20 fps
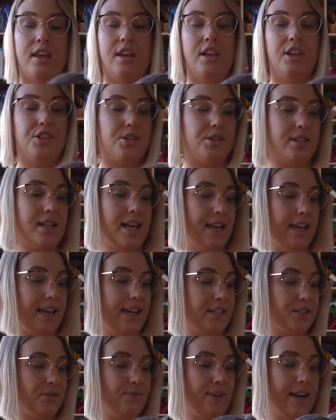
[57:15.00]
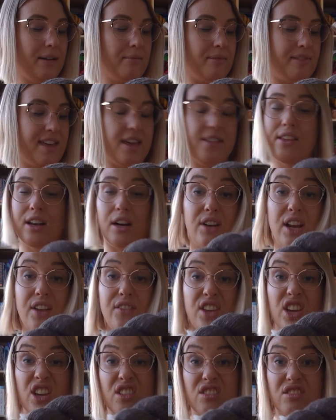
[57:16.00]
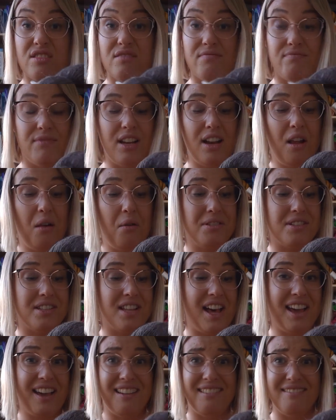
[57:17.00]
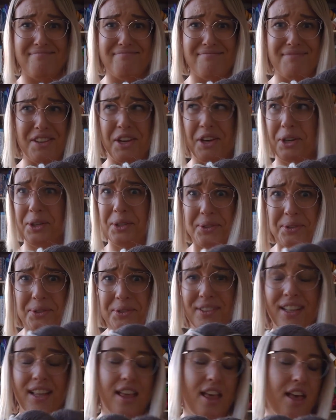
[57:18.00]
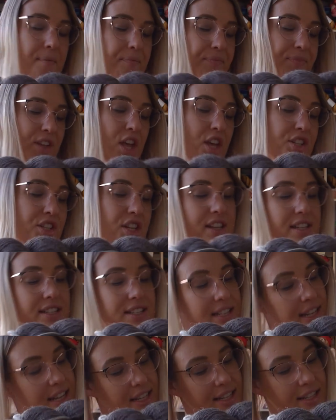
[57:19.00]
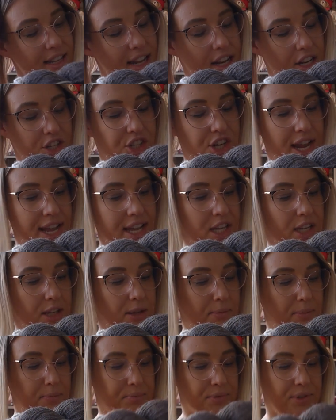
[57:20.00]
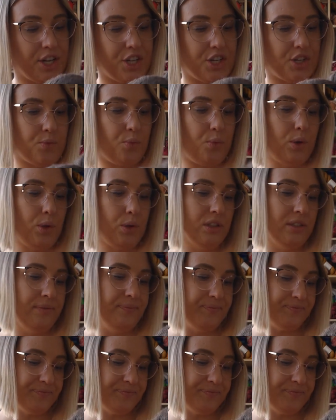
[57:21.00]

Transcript: She was like, it's a random thing that I'll never use. And I was like, cool. So this is Jacob British wool.